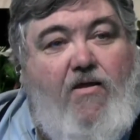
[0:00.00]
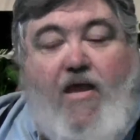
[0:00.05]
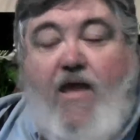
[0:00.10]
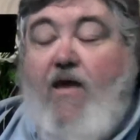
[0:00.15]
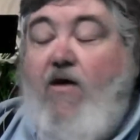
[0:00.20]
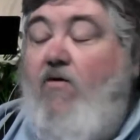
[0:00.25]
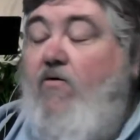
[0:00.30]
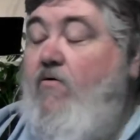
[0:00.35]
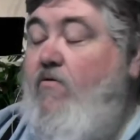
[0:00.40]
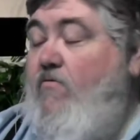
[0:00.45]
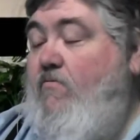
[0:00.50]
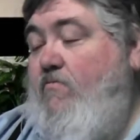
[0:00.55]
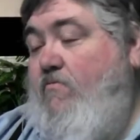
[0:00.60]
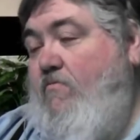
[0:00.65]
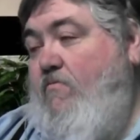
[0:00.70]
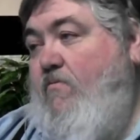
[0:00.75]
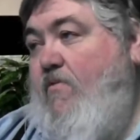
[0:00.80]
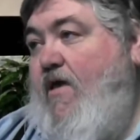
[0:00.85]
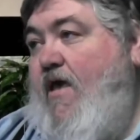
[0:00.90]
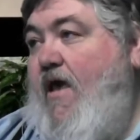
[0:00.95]
Now,
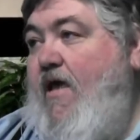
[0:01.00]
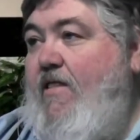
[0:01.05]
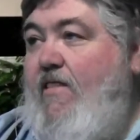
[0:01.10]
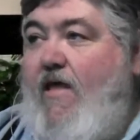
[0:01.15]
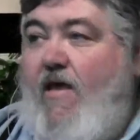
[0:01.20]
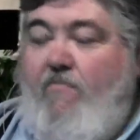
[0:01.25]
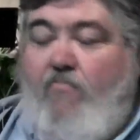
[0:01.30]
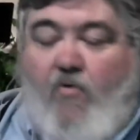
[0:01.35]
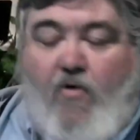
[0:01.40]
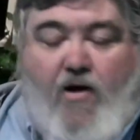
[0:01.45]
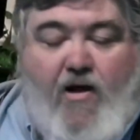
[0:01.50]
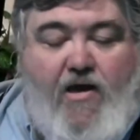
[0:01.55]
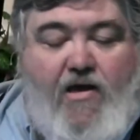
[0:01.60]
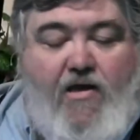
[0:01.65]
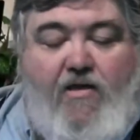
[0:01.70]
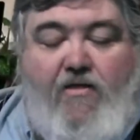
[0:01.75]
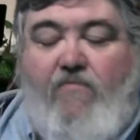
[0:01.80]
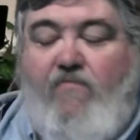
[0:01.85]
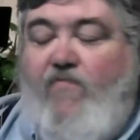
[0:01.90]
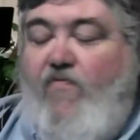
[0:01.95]
can they
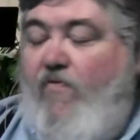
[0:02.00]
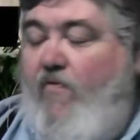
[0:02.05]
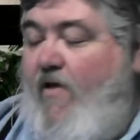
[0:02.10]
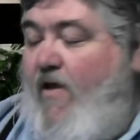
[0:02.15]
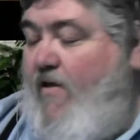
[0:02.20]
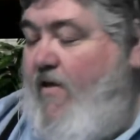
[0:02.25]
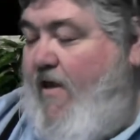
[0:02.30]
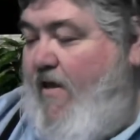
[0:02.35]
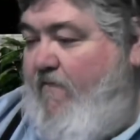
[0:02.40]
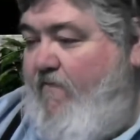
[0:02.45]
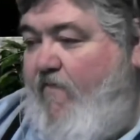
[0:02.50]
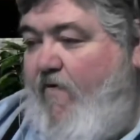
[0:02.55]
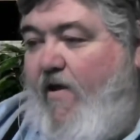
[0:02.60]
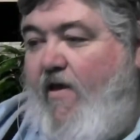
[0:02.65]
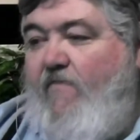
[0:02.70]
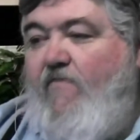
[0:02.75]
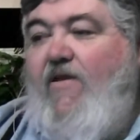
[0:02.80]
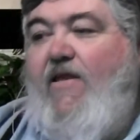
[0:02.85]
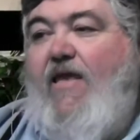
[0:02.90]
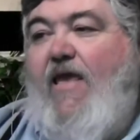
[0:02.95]
pray and get
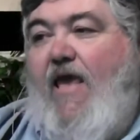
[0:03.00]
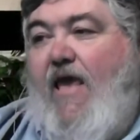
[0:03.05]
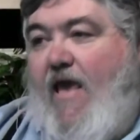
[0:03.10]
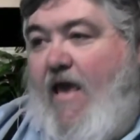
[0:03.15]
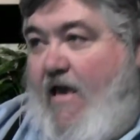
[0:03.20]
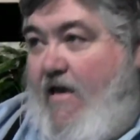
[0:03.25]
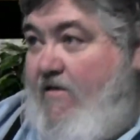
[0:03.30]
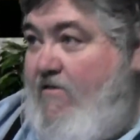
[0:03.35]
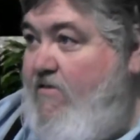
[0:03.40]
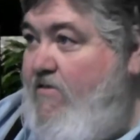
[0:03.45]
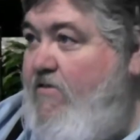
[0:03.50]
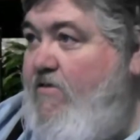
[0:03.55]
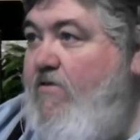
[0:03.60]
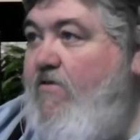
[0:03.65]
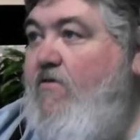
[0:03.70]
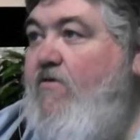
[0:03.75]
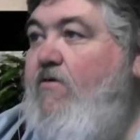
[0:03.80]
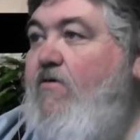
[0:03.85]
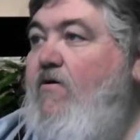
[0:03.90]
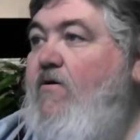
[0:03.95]
forgiven?
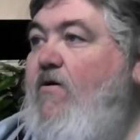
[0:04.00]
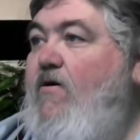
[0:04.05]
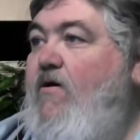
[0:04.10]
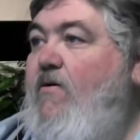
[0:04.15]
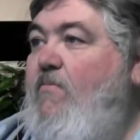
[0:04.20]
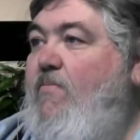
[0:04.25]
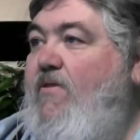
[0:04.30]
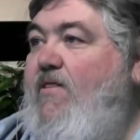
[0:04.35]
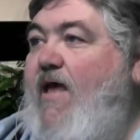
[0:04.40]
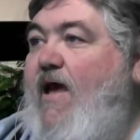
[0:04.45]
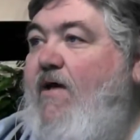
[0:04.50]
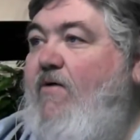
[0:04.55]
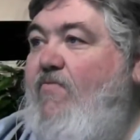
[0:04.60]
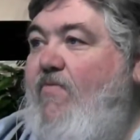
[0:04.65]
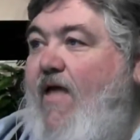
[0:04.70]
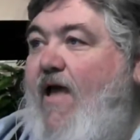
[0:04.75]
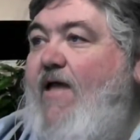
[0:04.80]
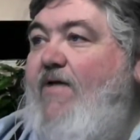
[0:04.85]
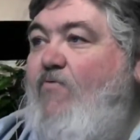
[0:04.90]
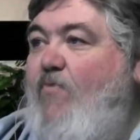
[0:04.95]
Yes. But
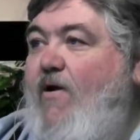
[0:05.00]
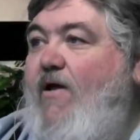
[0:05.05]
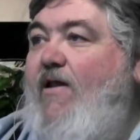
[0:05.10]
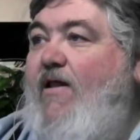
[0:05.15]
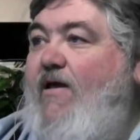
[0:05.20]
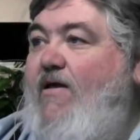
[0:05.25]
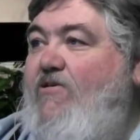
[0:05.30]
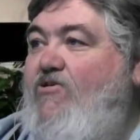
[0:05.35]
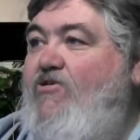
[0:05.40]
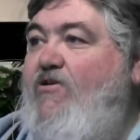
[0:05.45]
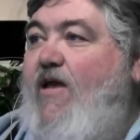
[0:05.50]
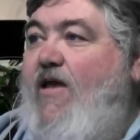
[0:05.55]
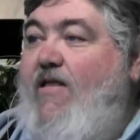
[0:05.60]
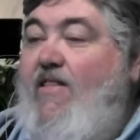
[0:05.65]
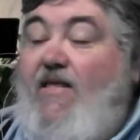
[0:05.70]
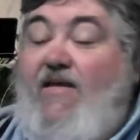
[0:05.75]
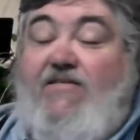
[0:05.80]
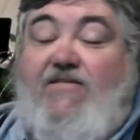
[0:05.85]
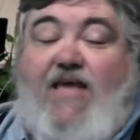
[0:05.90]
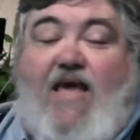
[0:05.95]
that really is,
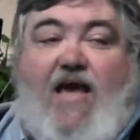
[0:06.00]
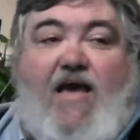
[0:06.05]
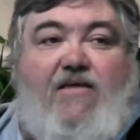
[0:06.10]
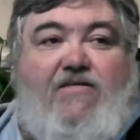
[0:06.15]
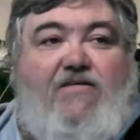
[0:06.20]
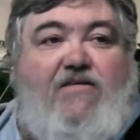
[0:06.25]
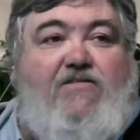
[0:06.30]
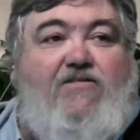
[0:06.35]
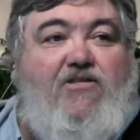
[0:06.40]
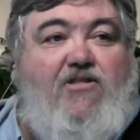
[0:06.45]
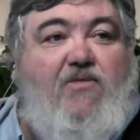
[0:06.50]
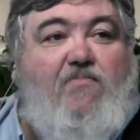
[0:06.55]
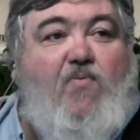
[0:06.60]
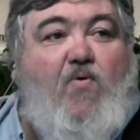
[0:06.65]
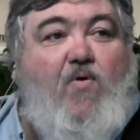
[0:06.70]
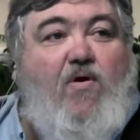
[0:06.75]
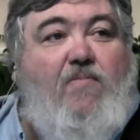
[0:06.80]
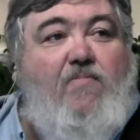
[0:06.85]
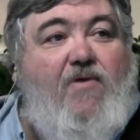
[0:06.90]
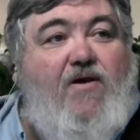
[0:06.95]
in this case, isn't the
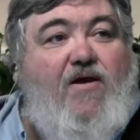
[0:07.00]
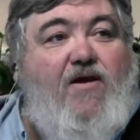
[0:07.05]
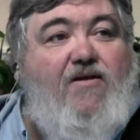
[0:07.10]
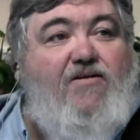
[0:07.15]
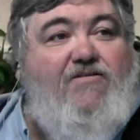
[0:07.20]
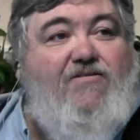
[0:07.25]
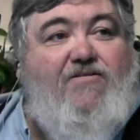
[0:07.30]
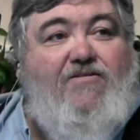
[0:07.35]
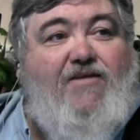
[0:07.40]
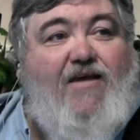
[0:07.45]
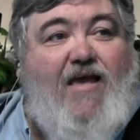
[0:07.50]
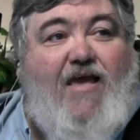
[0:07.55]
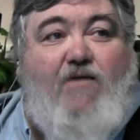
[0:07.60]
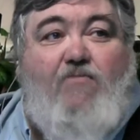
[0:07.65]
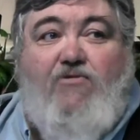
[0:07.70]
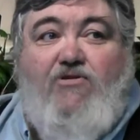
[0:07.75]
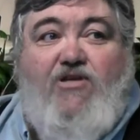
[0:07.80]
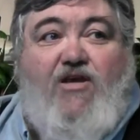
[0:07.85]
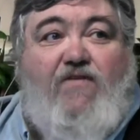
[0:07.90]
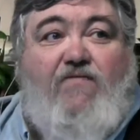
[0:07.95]
point, because
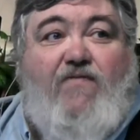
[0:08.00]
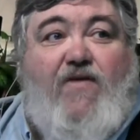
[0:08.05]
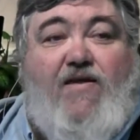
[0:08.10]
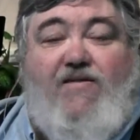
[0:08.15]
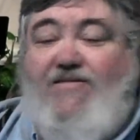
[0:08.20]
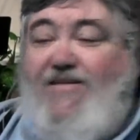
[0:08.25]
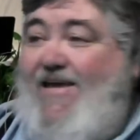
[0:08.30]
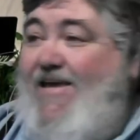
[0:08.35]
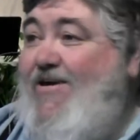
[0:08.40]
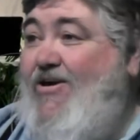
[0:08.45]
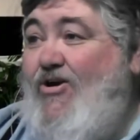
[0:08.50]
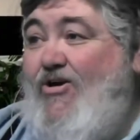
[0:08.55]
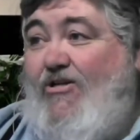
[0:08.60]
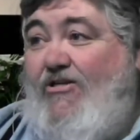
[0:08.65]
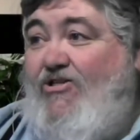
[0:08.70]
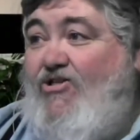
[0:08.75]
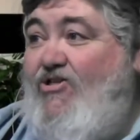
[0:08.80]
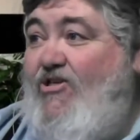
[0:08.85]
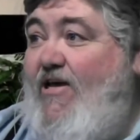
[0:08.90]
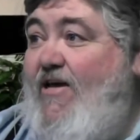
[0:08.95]
he was convinced he
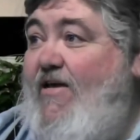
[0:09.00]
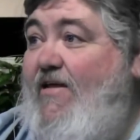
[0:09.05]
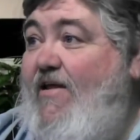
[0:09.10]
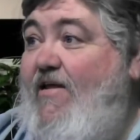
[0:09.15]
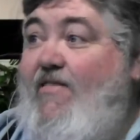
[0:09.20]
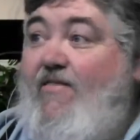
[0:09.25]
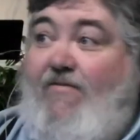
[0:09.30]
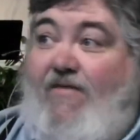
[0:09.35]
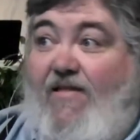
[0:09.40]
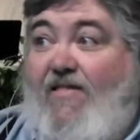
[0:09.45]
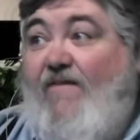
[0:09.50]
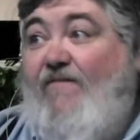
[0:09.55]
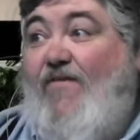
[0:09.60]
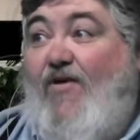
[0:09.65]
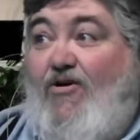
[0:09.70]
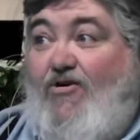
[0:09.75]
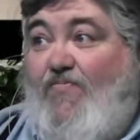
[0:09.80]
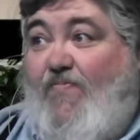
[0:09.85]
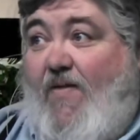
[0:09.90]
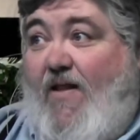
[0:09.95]
couldn't sin in the
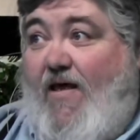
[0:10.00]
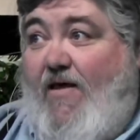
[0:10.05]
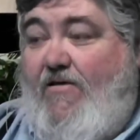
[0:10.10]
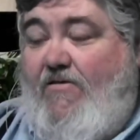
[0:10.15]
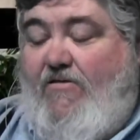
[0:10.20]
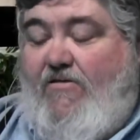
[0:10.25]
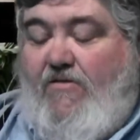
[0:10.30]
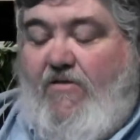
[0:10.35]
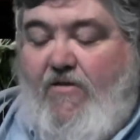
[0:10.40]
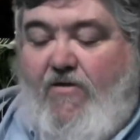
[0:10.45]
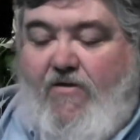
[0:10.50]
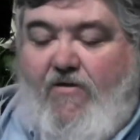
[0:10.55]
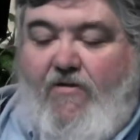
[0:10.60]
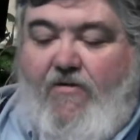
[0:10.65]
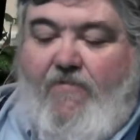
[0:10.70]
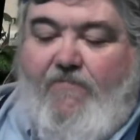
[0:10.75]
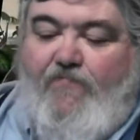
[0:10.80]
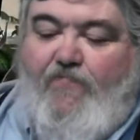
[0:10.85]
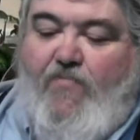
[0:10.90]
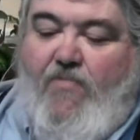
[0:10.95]
first place.
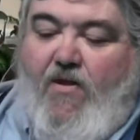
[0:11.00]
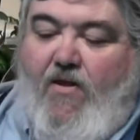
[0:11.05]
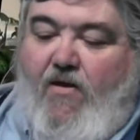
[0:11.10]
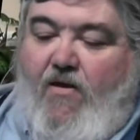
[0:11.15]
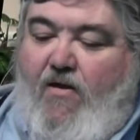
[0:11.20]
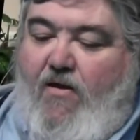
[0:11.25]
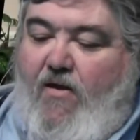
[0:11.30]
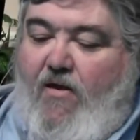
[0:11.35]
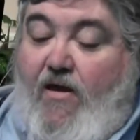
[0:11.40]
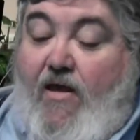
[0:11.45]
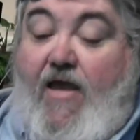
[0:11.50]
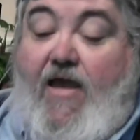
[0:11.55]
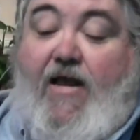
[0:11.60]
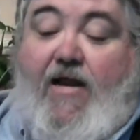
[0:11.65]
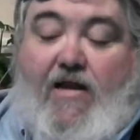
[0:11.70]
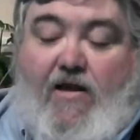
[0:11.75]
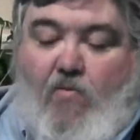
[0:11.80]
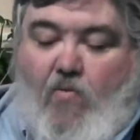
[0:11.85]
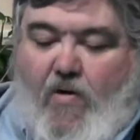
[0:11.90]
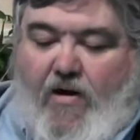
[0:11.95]

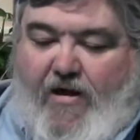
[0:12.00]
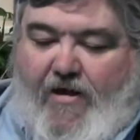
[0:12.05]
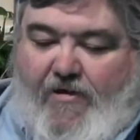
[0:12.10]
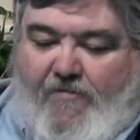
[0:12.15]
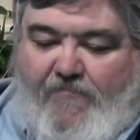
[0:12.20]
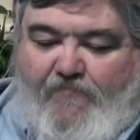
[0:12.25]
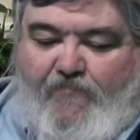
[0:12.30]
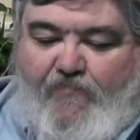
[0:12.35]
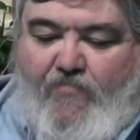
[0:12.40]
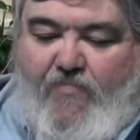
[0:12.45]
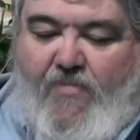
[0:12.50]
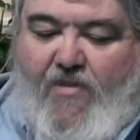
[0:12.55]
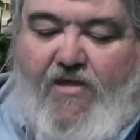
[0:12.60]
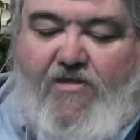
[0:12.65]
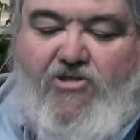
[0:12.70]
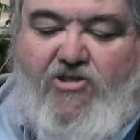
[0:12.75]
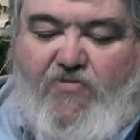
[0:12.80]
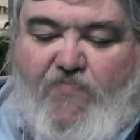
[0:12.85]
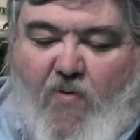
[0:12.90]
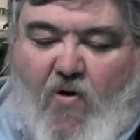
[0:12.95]
Anyway,
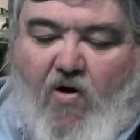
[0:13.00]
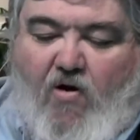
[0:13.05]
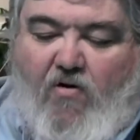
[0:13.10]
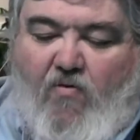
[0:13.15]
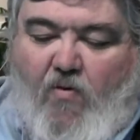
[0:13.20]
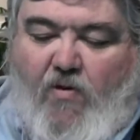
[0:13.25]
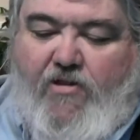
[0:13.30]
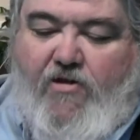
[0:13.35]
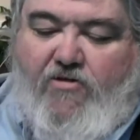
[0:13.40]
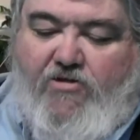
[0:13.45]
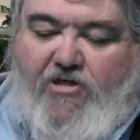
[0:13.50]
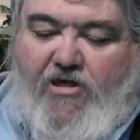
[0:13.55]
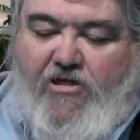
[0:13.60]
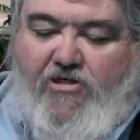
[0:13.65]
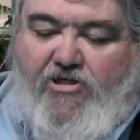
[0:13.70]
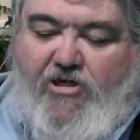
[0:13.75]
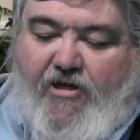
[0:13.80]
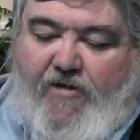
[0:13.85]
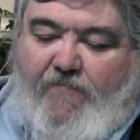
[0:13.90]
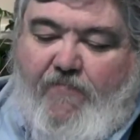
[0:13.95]
this is part of what their
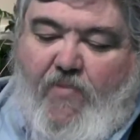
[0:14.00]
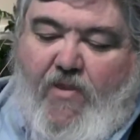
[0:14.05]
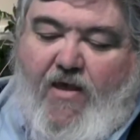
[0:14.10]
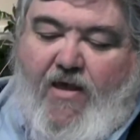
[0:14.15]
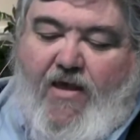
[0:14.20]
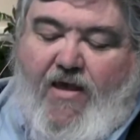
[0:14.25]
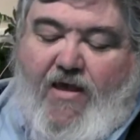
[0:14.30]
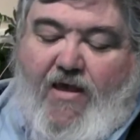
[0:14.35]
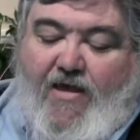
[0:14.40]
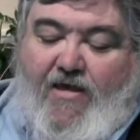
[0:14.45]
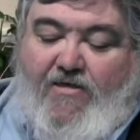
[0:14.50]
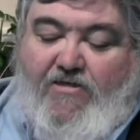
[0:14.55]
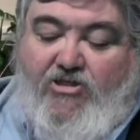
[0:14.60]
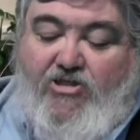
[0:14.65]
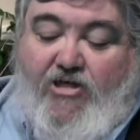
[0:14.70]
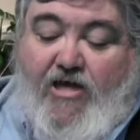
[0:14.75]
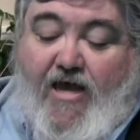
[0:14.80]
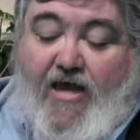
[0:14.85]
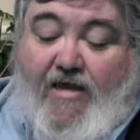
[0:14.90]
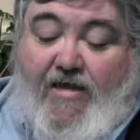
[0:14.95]
teaching
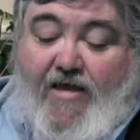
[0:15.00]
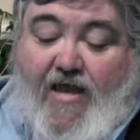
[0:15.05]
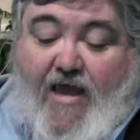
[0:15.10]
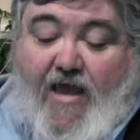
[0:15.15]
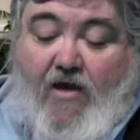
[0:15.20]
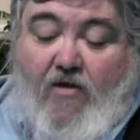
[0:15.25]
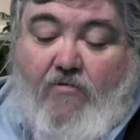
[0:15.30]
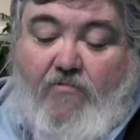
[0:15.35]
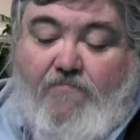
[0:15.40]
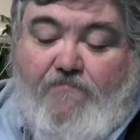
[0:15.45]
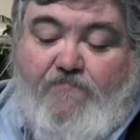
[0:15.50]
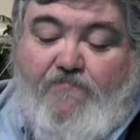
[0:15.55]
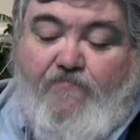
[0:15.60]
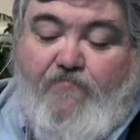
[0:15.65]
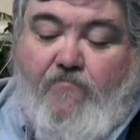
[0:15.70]
is saying. Now,